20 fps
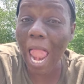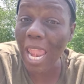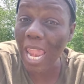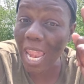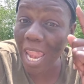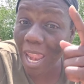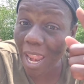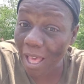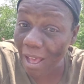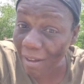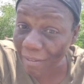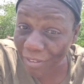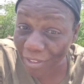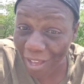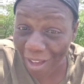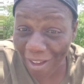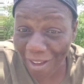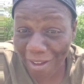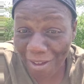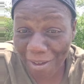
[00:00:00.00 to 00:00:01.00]
I love
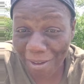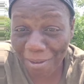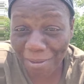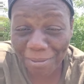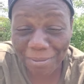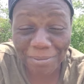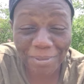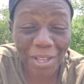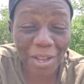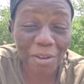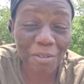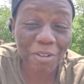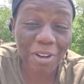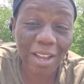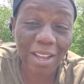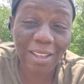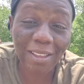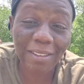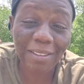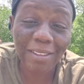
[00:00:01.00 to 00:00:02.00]
y'all. All
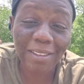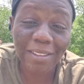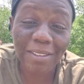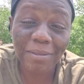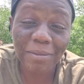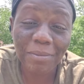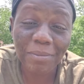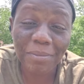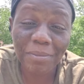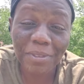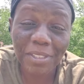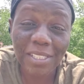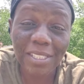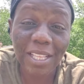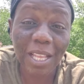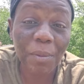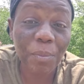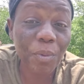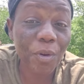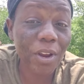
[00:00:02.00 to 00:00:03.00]
right.
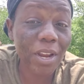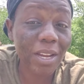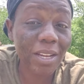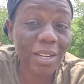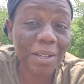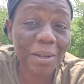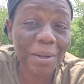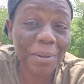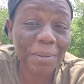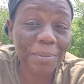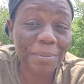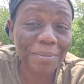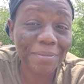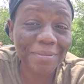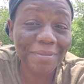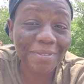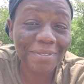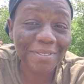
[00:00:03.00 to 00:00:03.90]
Stay prayed up.